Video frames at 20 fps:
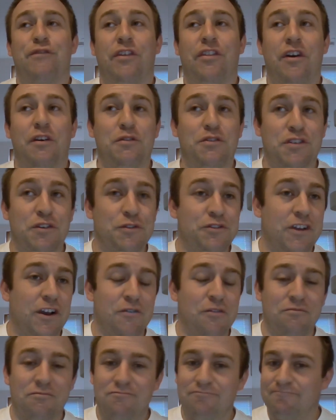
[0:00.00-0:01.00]
for those who
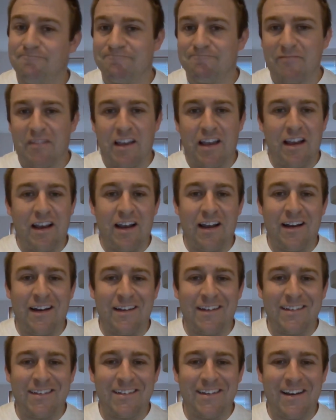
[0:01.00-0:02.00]
don't,
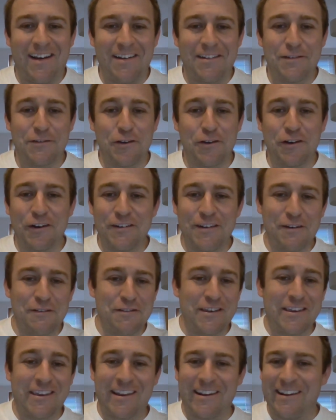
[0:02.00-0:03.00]
I certainly
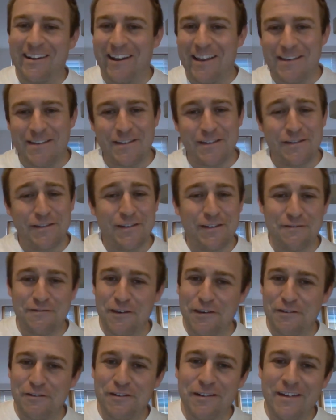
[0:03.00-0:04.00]
don't think any less of
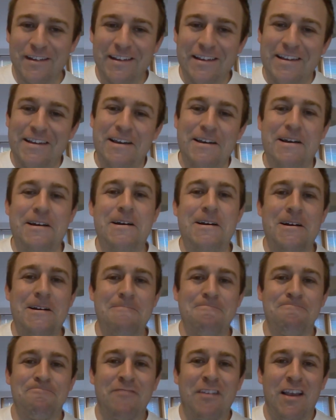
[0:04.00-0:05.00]
you.
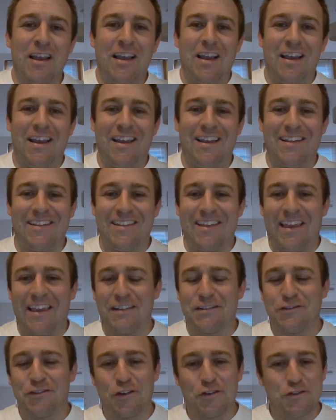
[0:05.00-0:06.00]

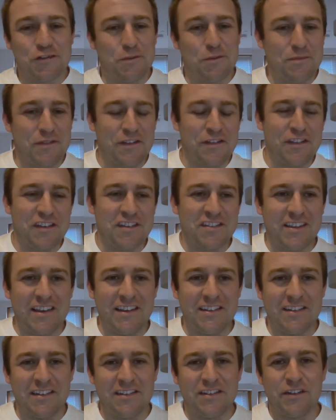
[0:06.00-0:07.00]
It's not something that's
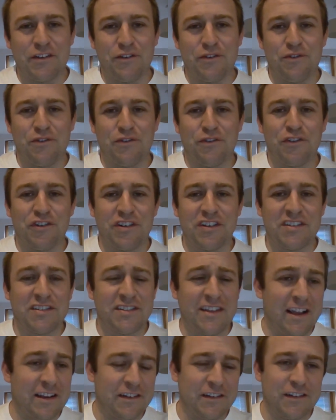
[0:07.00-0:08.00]
easy to
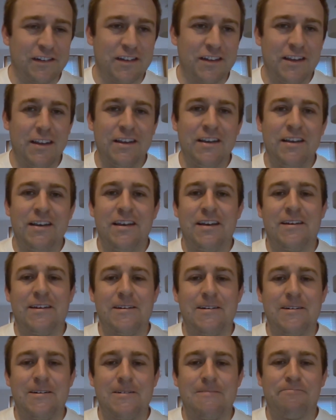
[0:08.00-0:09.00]
understand,
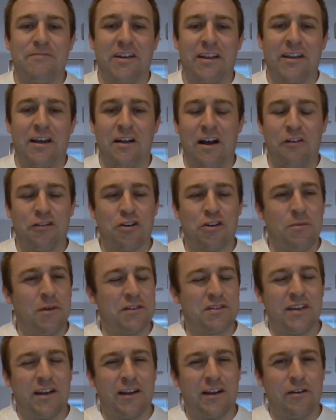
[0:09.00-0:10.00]
and I'll come
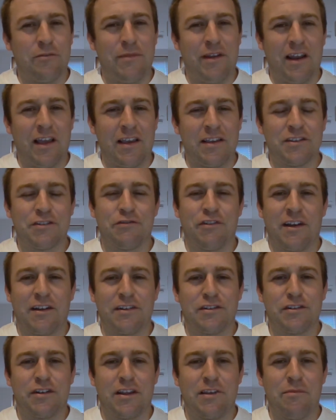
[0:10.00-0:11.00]
on to that a little bit later on,
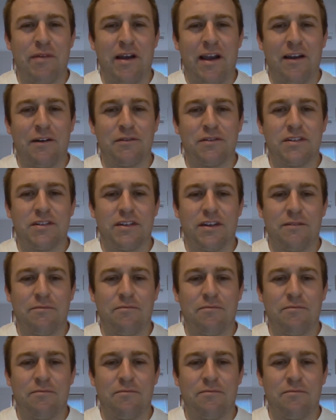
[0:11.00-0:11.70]
actually, about